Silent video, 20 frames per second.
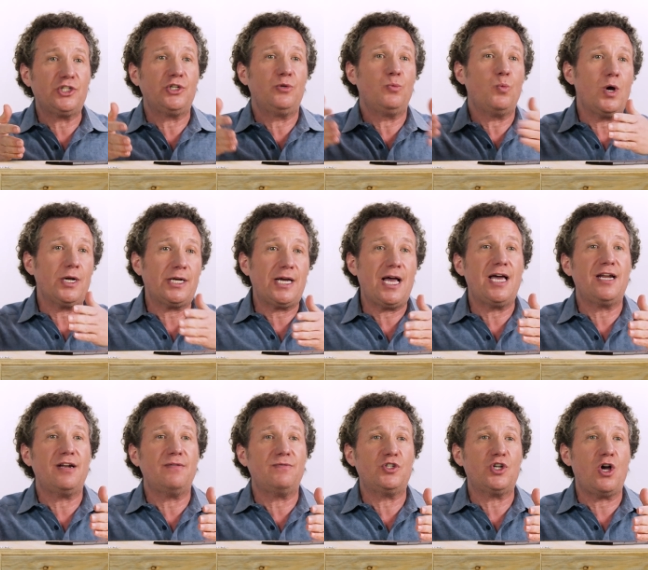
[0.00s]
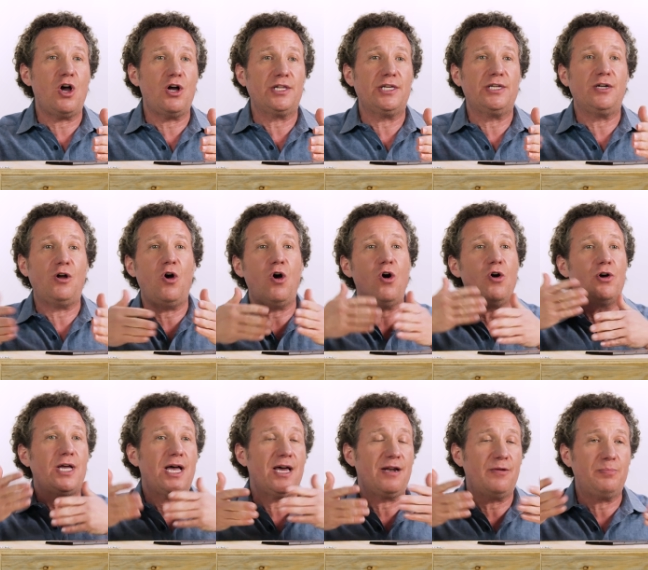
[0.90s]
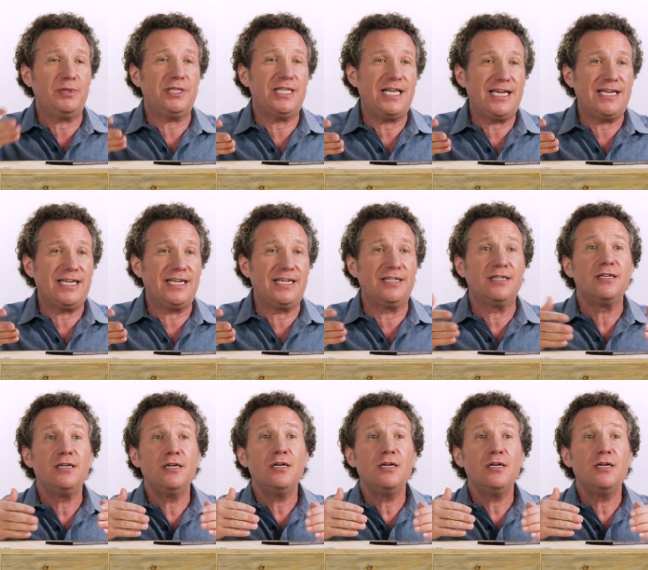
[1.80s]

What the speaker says: and what kind of chocolate all kind of play in